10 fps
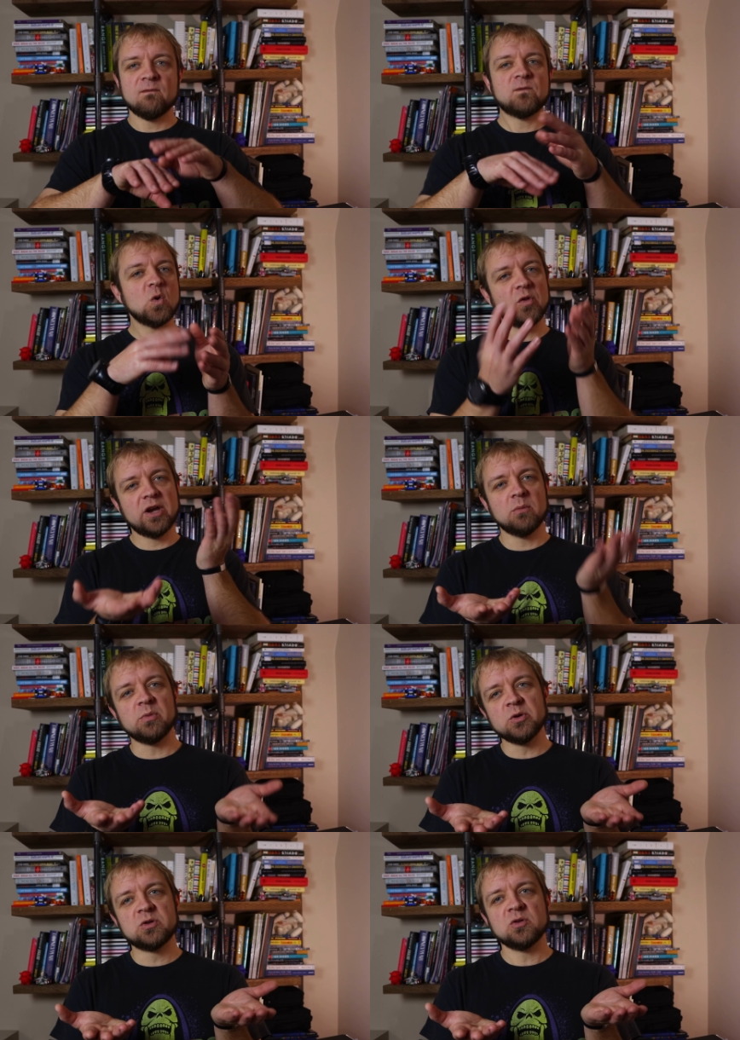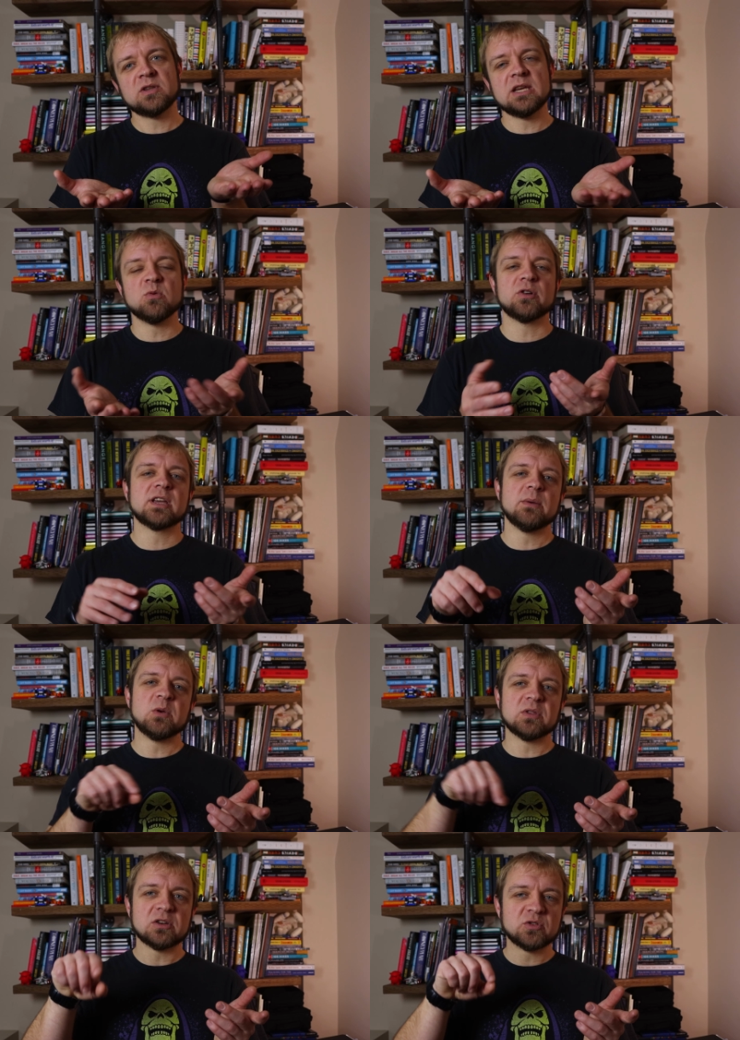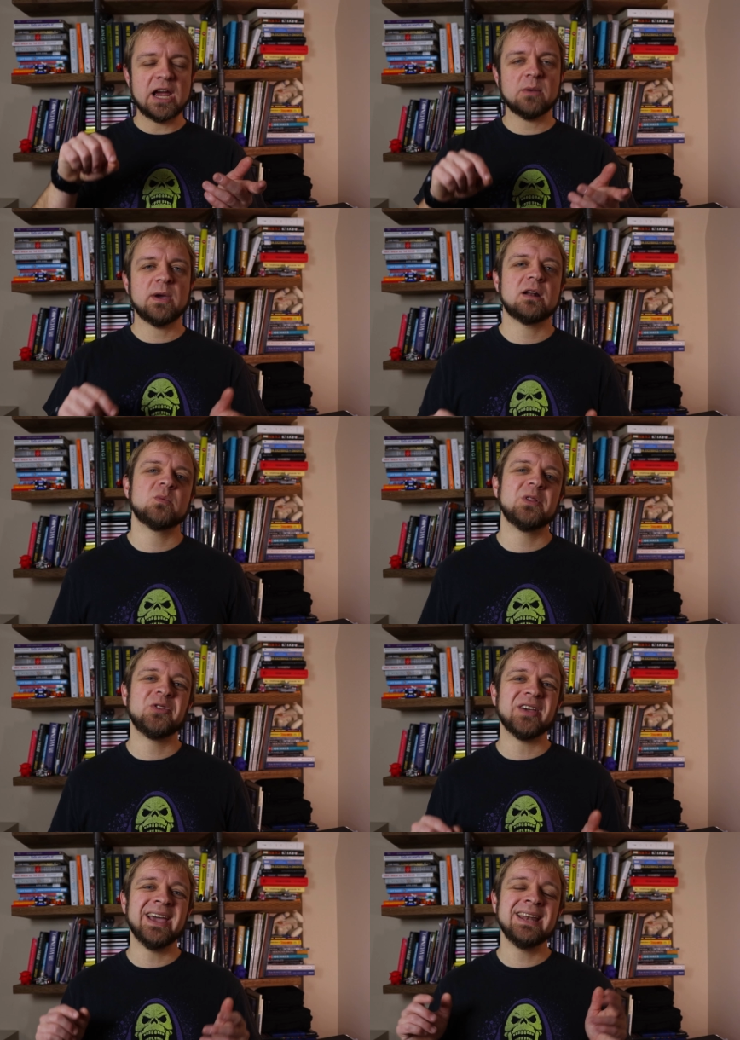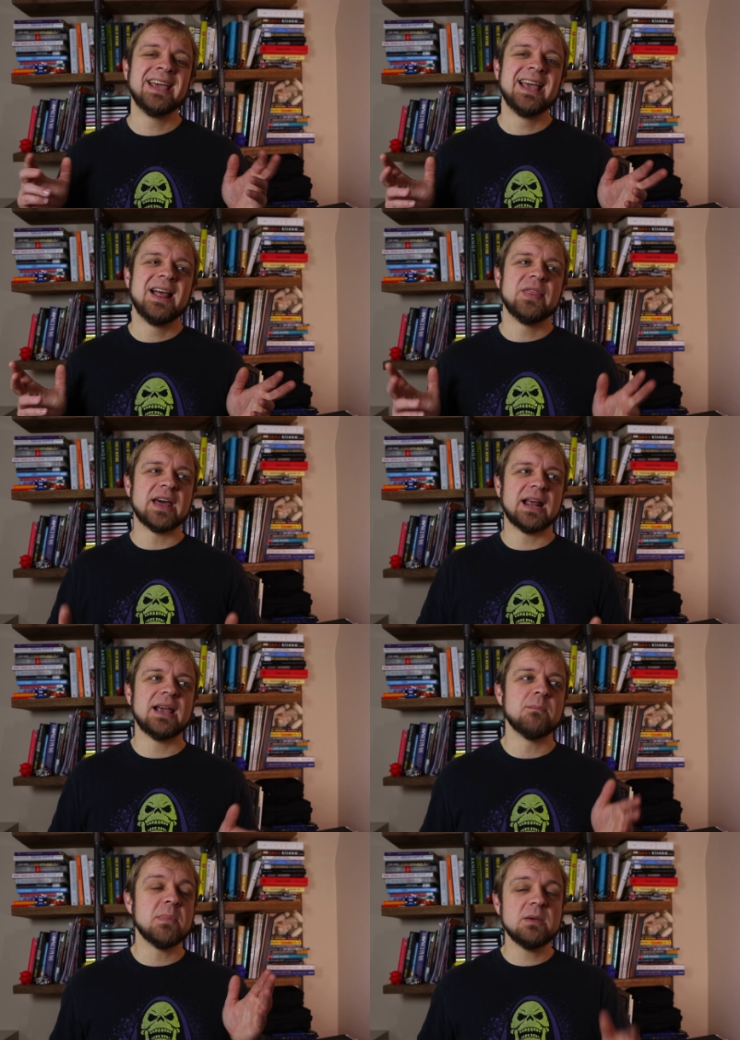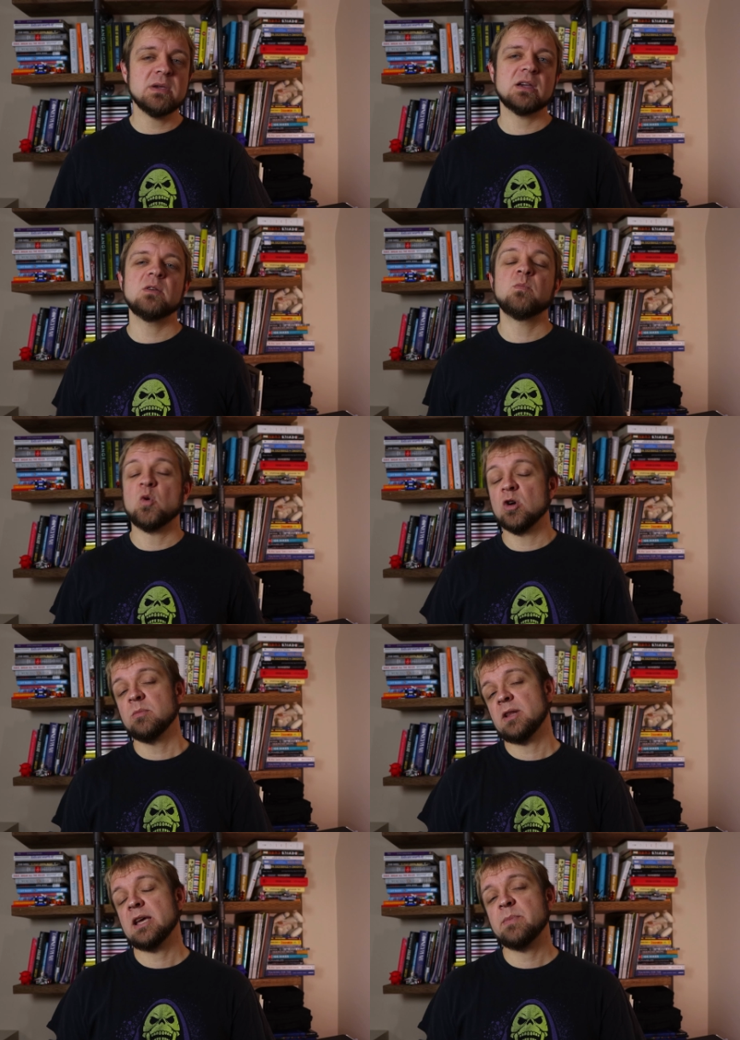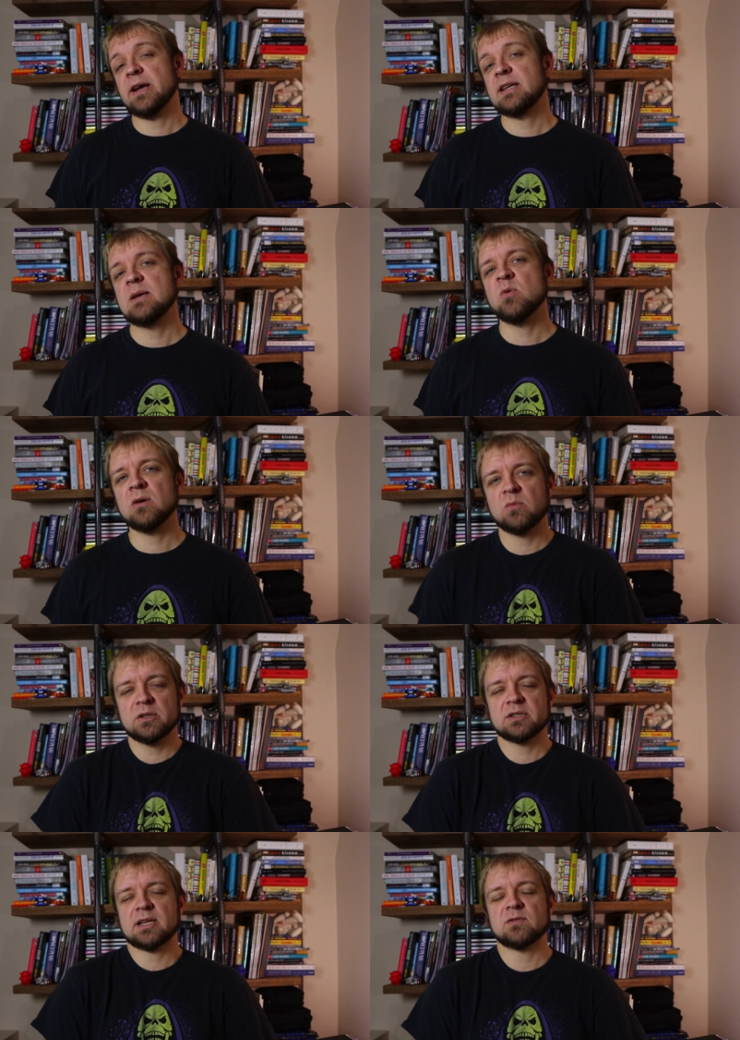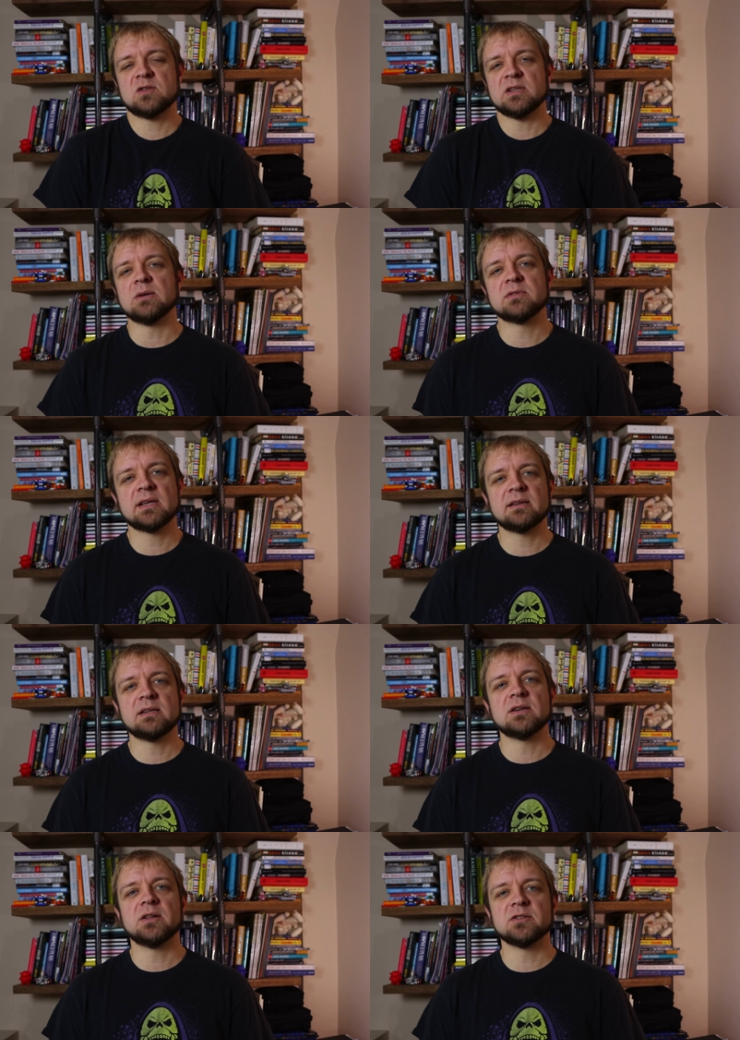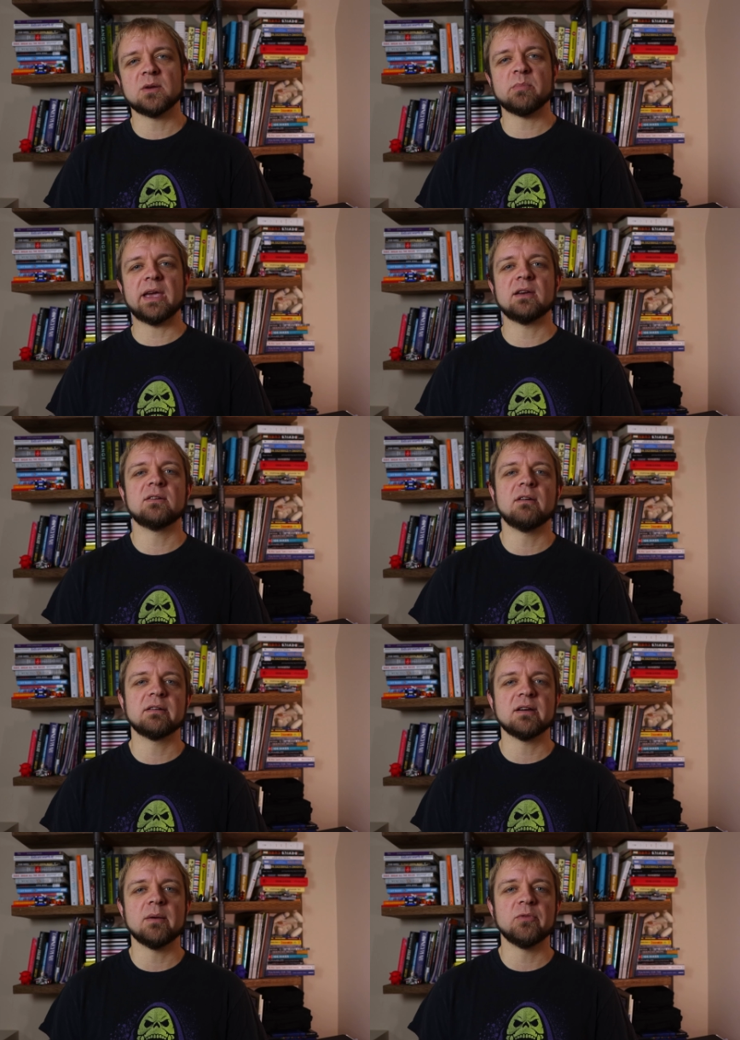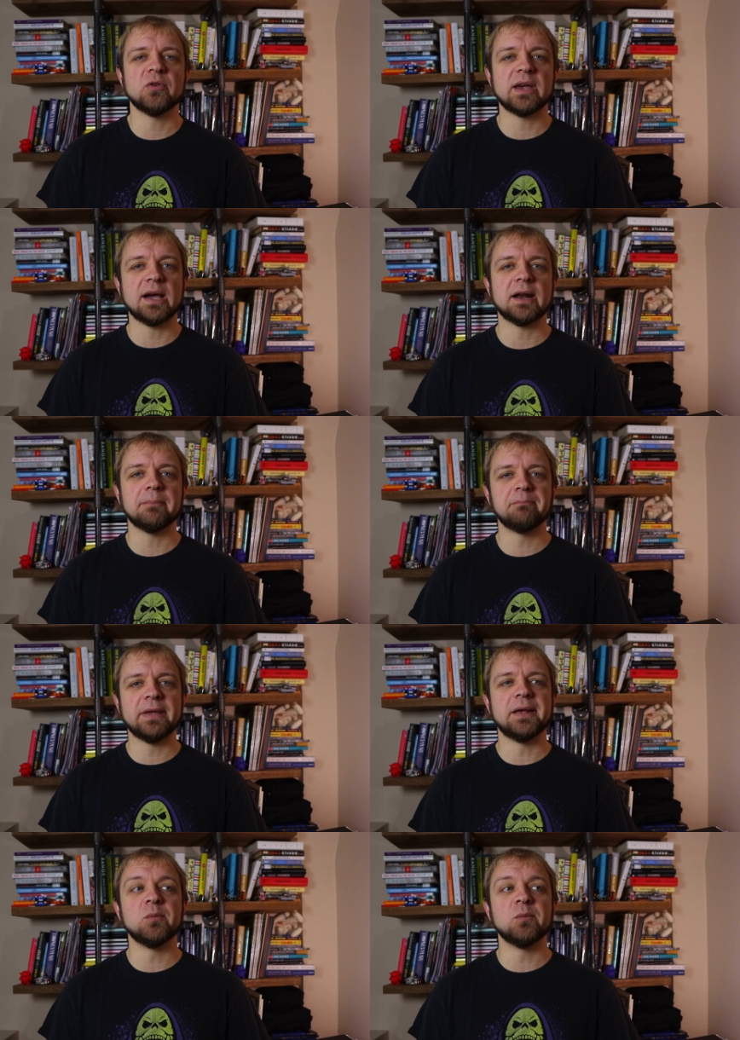fold out Bluetooth keyboard coming with a trackpad on one side that I might be a good portable iPad keyboard. We'll just have to see. It was nineteen dollars on bang good dot com, so I got it. And